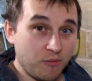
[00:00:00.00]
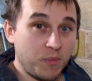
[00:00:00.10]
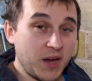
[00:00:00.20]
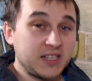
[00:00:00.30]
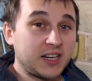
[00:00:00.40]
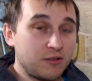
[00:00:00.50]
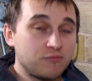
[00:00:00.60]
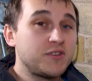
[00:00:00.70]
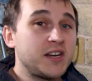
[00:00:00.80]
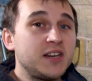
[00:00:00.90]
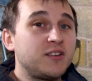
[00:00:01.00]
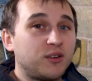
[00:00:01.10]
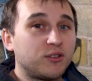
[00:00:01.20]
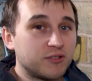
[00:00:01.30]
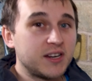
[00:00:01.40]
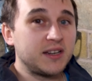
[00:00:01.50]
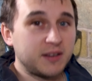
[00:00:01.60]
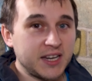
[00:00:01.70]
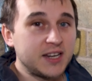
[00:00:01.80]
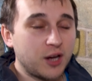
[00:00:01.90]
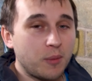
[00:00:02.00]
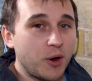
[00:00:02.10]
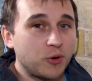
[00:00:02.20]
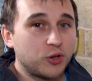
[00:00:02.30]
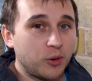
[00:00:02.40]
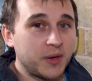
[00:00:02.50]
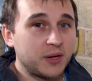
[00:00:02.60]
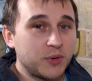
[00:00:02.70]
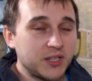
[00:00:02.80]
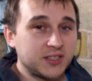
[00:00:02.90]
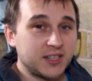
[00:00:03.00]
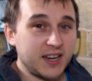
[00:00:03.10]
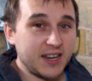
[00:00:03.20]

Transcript: basically a really green eco mode coming, which